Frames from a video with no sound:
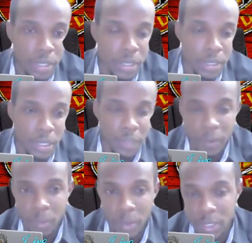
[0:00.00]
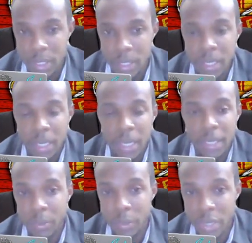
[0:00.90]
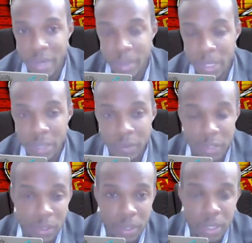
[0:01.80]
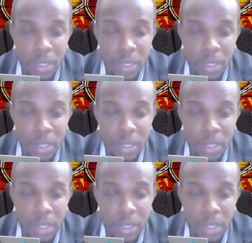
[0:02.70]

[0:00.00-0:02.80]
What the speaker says: the centre forward position. I think we'd have had a better result.